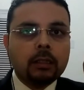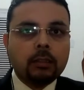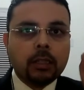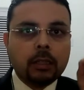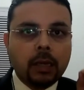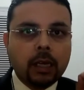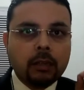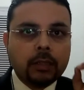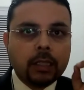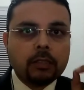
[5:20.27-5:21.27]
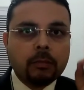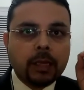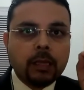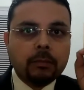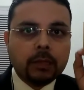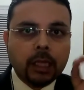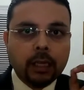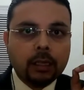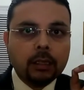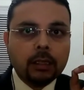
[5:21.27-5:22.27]
you are the part of that Supreme
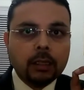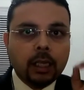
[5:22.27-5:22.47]
Thing,